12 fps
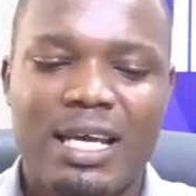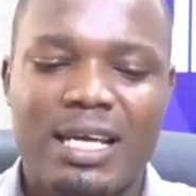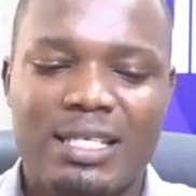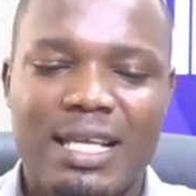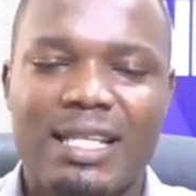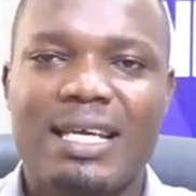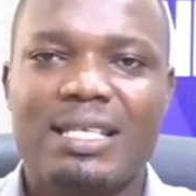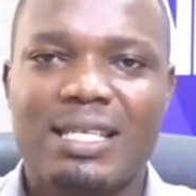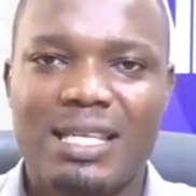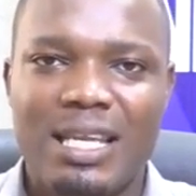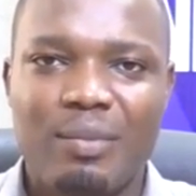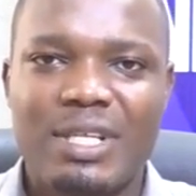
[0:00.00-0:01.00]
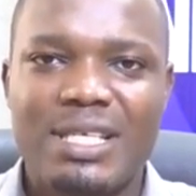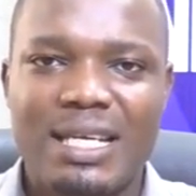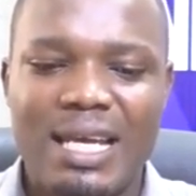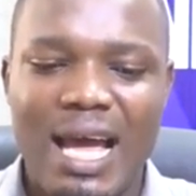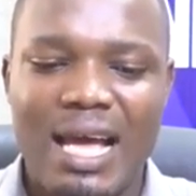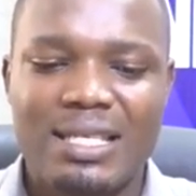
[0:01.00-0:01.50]
is that there's
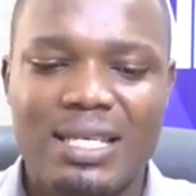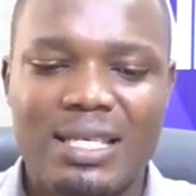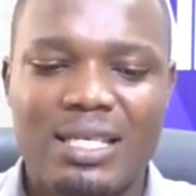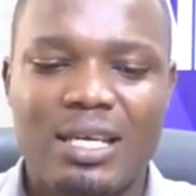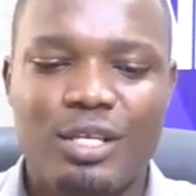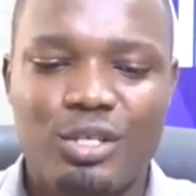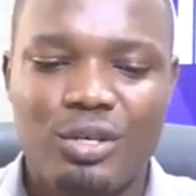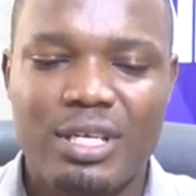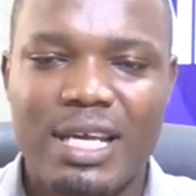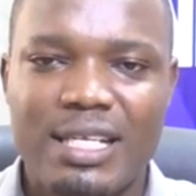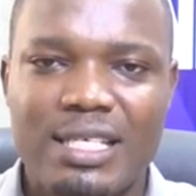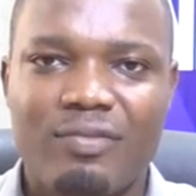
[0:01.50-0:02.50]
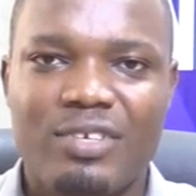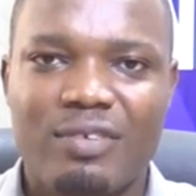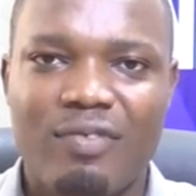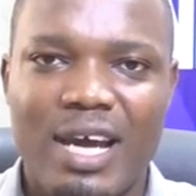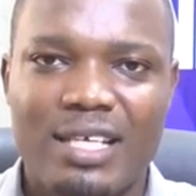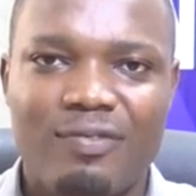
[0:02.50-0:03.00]
limited access to native
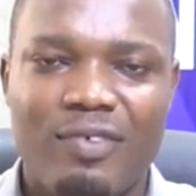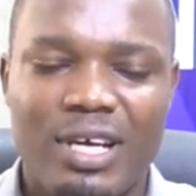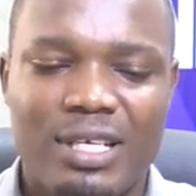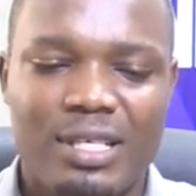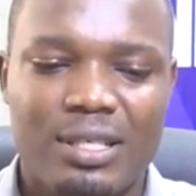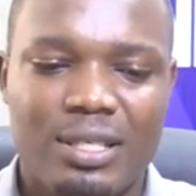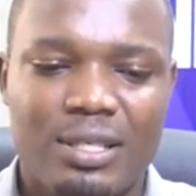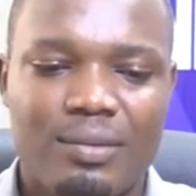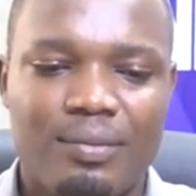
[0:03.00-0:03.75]
device functions.